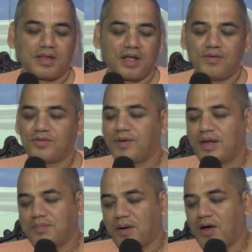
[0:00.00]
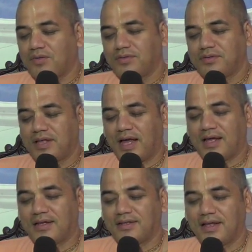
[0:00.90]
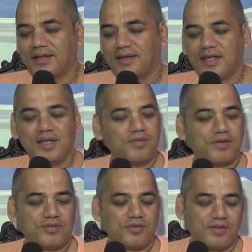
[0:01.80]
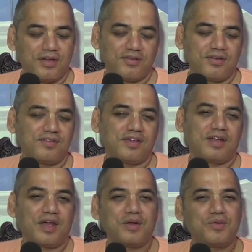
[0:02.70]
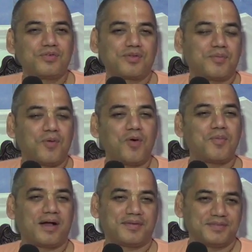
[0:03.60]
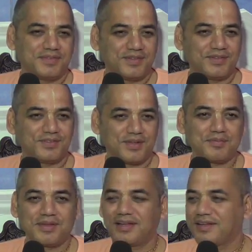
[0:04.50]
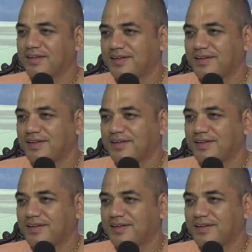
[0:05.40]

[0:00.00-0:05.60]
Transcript: he was very powerful, and then she said, can you do some homa, something.